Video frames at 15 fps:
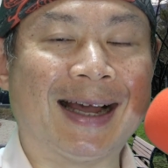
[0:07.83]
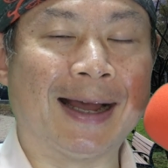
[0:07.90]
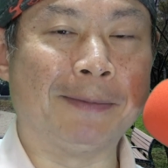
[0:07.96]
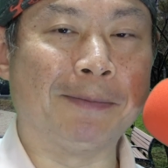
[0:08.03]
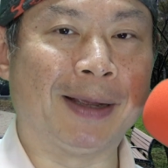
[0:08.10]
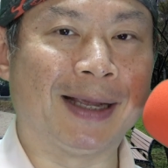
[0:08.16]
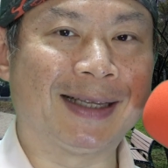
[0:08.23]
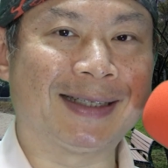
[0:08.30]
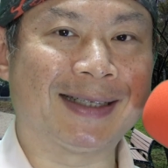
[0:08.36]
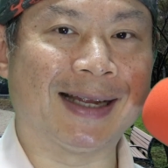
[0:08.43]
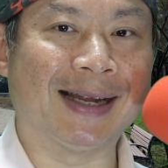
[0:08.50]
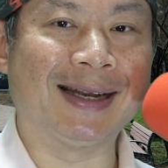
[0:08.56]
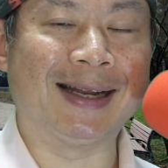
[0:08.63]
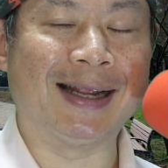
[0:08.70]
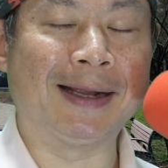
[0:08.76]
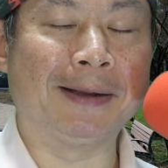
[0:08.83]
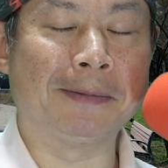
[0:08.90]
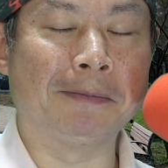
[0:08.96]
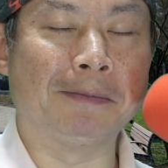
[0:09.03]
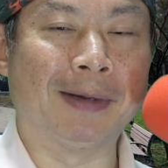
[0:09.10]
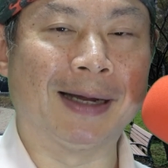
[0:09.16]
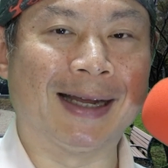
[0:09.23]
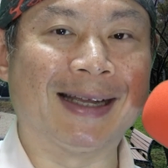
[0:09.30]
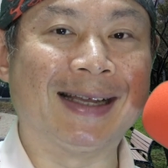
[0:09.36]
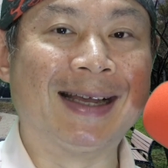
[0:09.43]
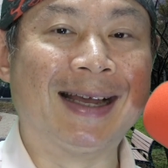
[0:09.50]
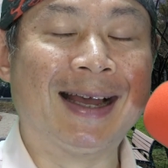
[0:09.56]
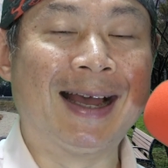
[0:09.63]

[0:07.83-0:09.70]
I'm extending my